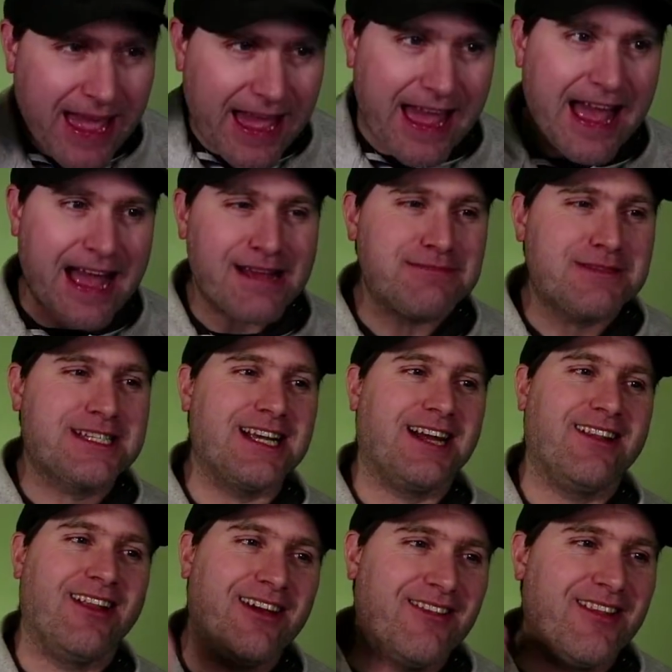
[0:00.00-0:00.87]

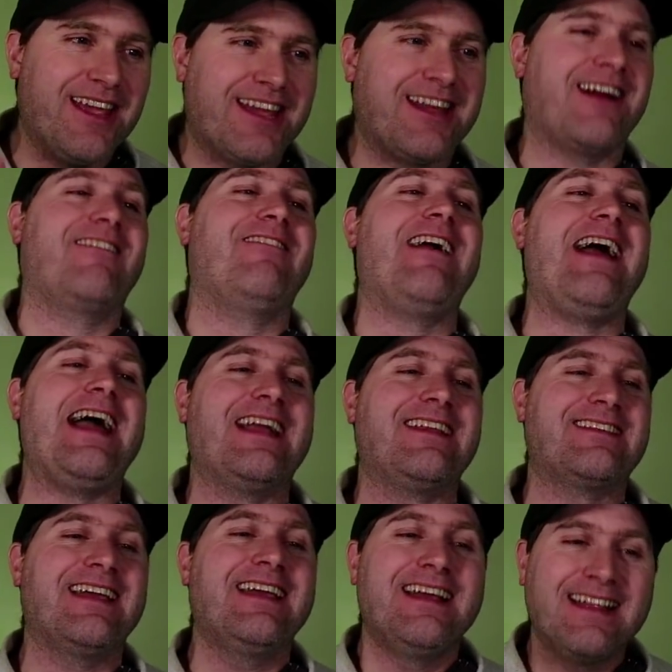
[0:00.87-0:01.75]
Absolutely
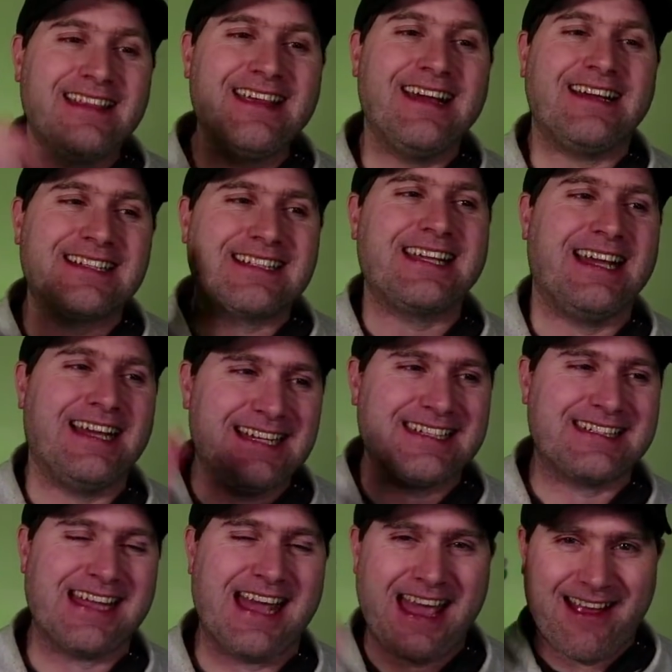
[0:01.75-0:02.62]
correct. This
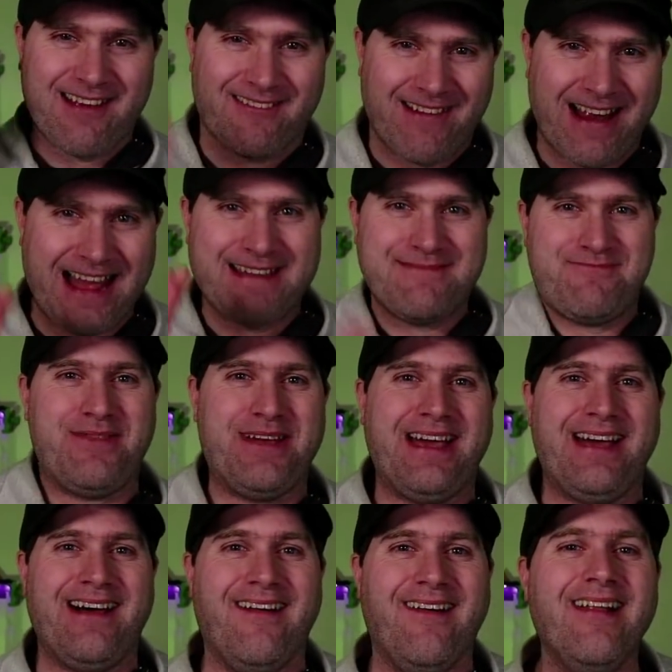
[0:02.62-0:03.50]
is a red
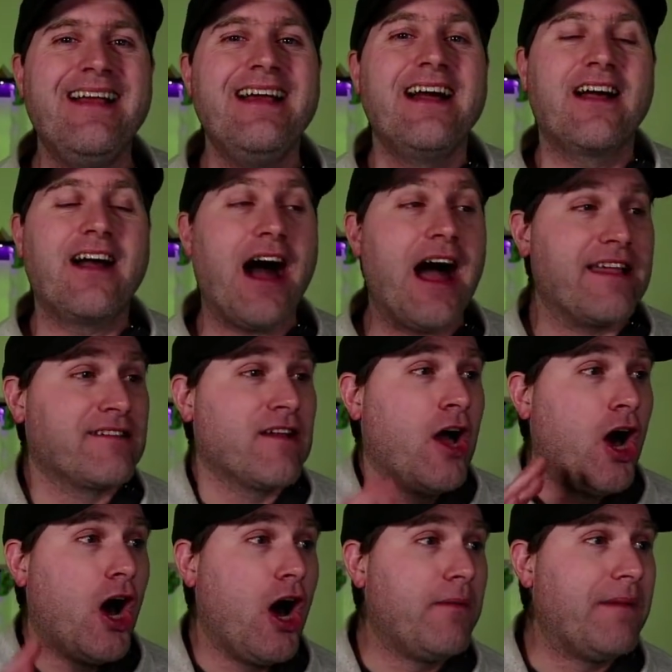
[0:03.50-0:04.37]
pill, guys.
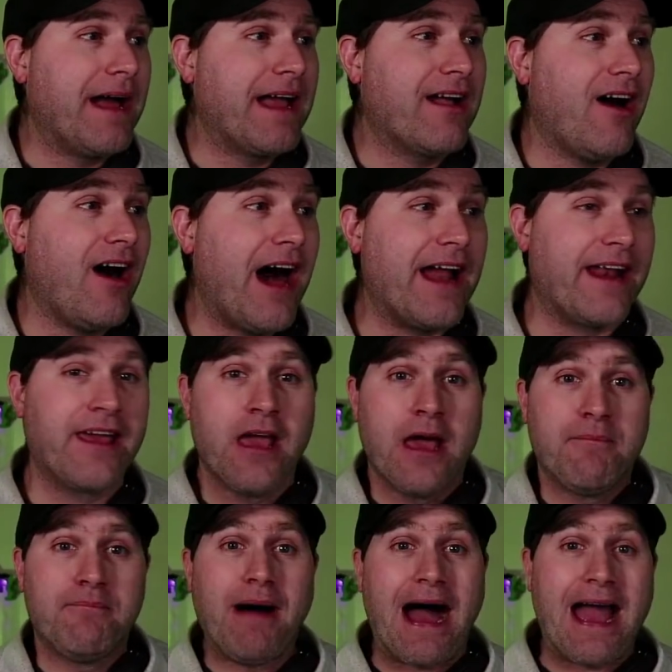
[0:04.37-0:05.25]
Oh my God,
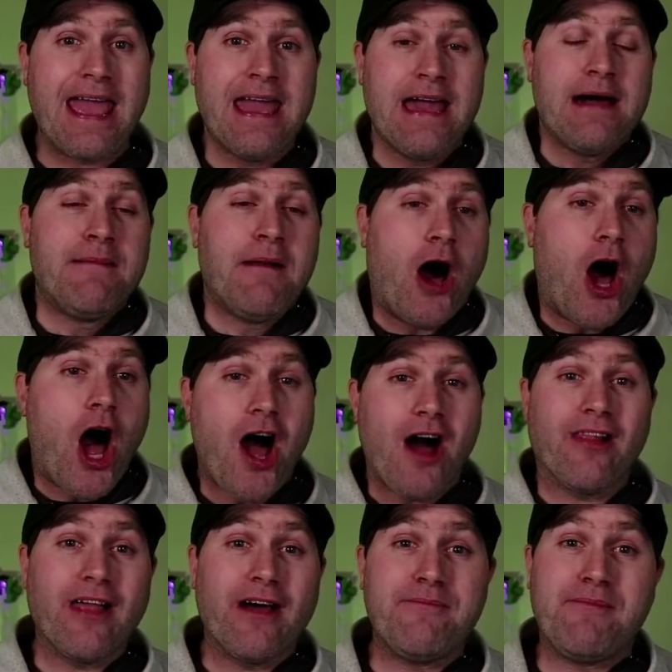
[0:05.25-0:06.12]
my
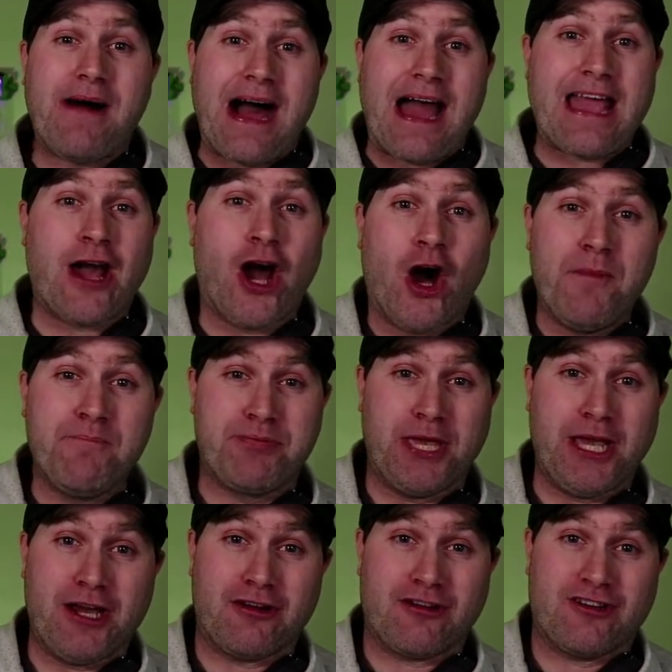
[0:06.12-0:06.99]
all of my
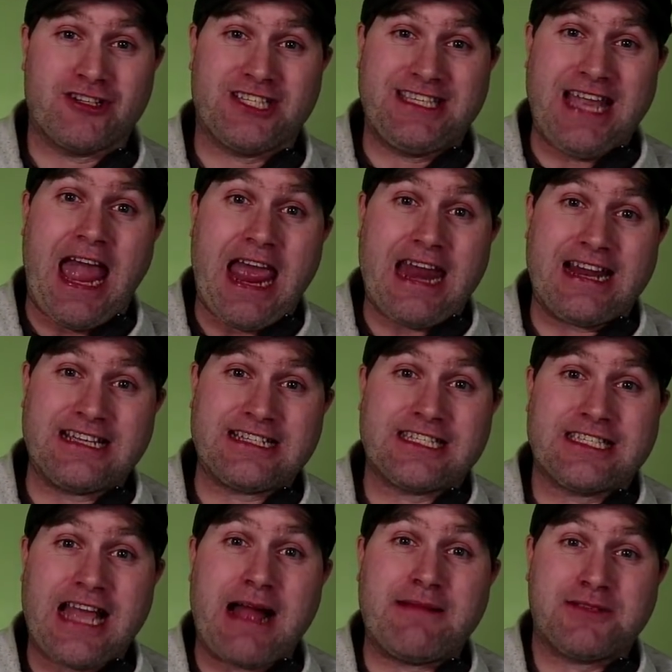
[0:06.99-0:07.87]
computer's data
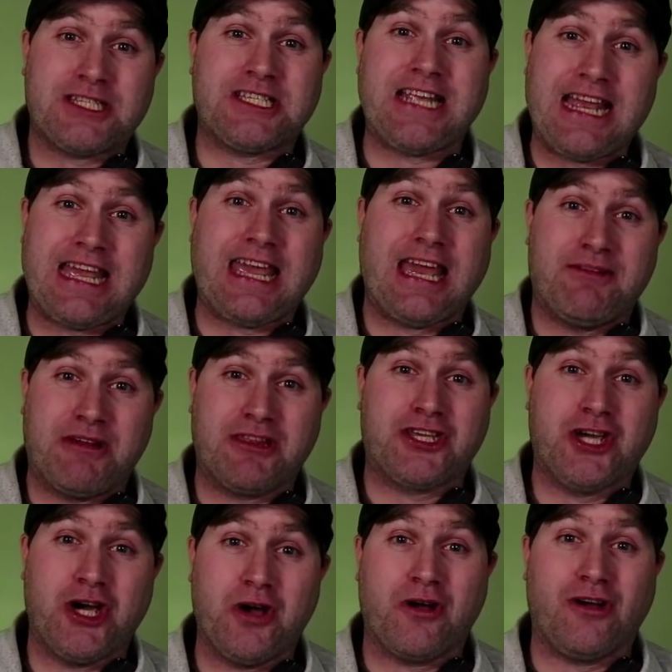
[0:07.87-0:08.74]
stopped syncing
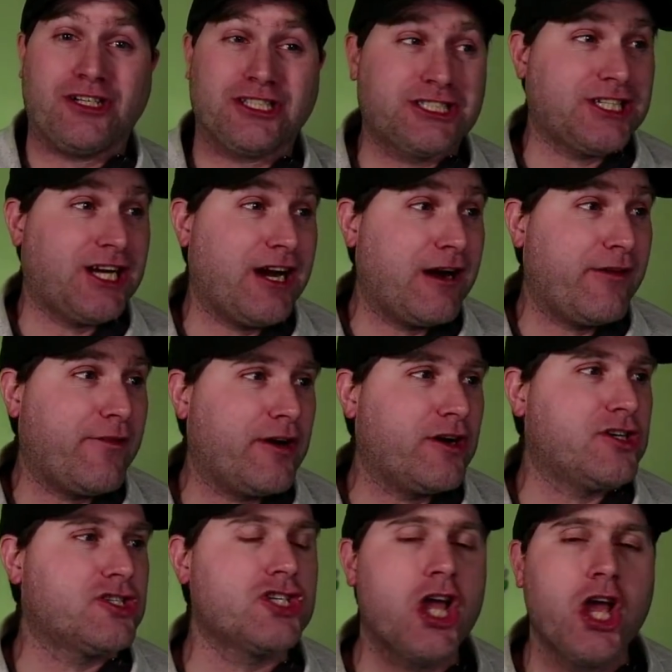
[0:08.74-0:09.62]
with Google
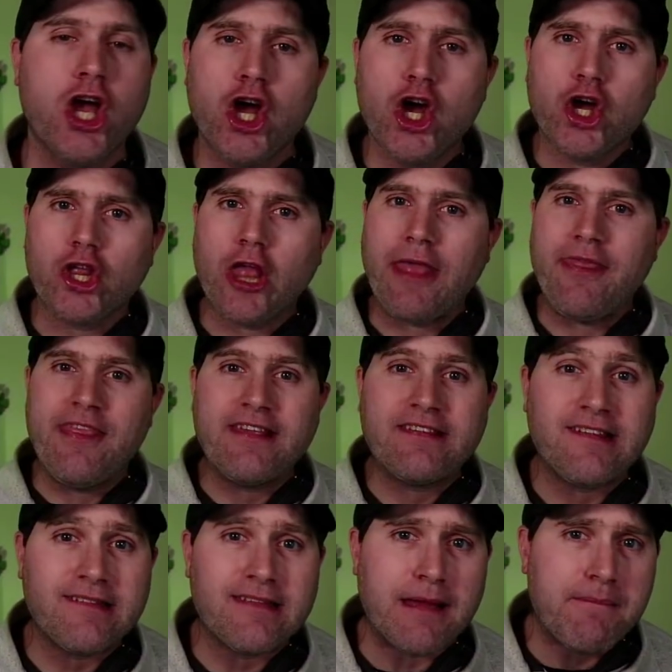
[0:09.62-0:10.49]
servers and
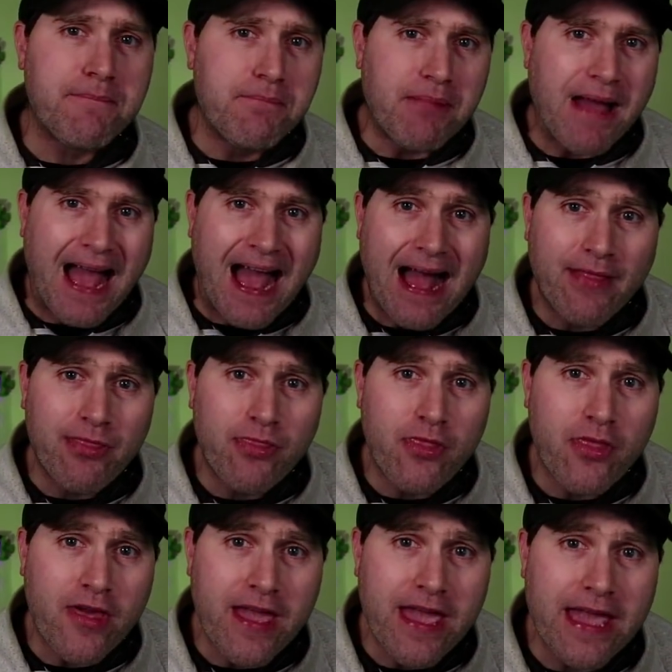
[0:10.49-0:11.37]
this is a bad
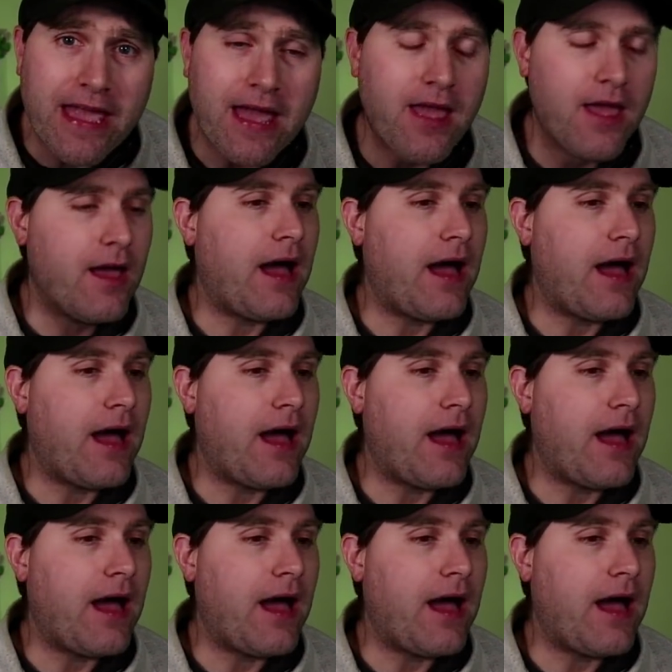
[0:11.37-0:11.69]
thing?